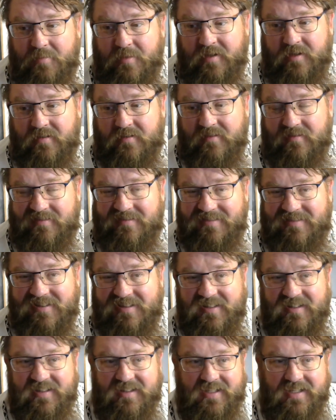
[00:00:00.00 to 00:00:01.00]
But
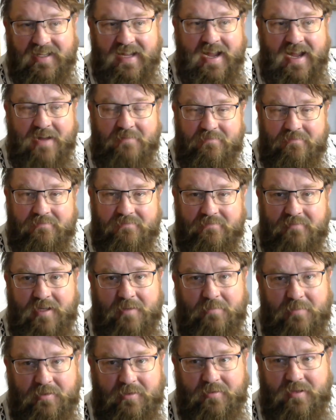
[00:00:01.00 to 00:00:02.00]
the gap,
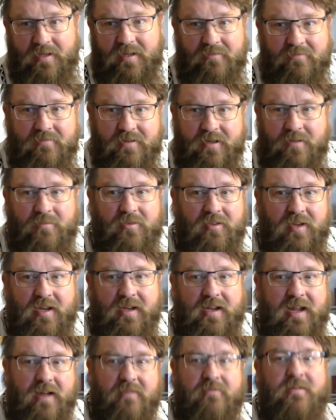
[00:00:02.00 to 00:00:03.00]
like between what I'm
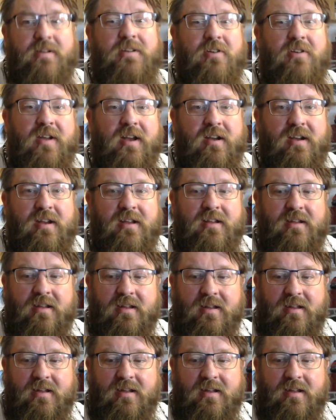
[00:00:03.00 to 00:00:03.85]
saying now when you hear it,